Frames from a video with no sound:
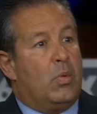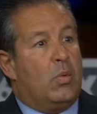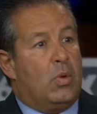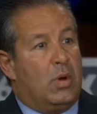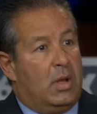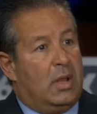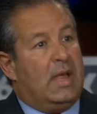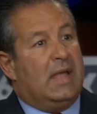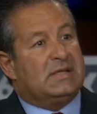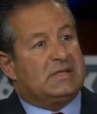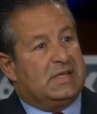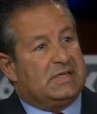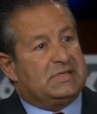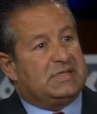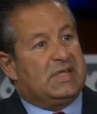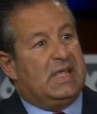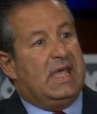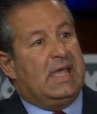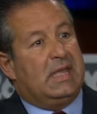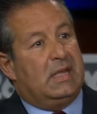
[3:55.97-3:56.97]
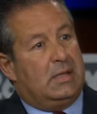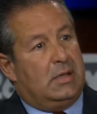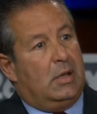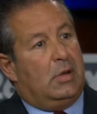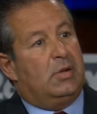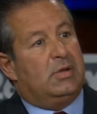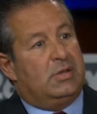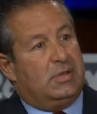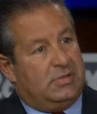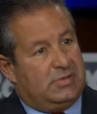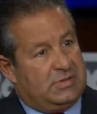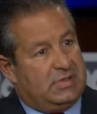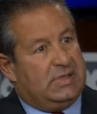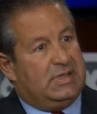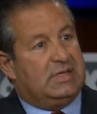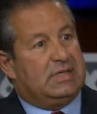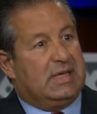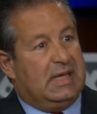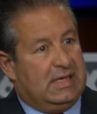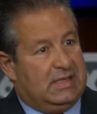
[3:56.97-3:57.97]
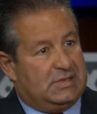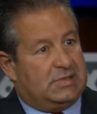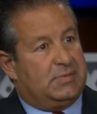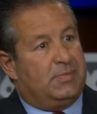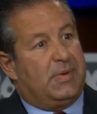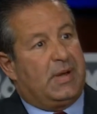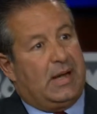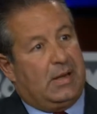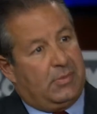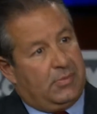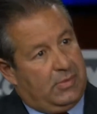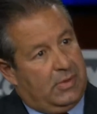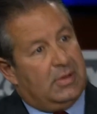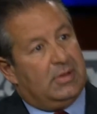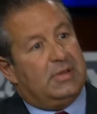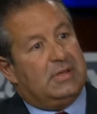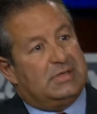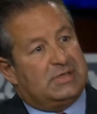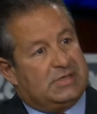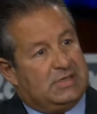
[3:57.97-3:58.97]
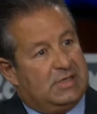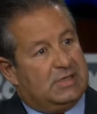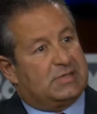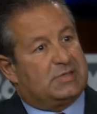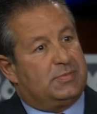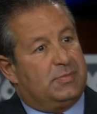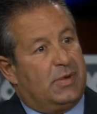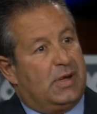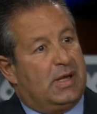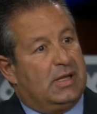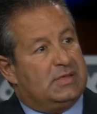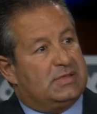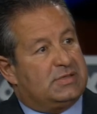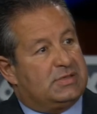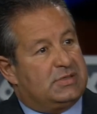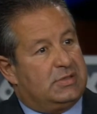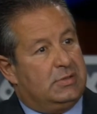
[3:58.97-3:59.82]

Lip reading: Well, as I say, you know, it usually takes about really 6 months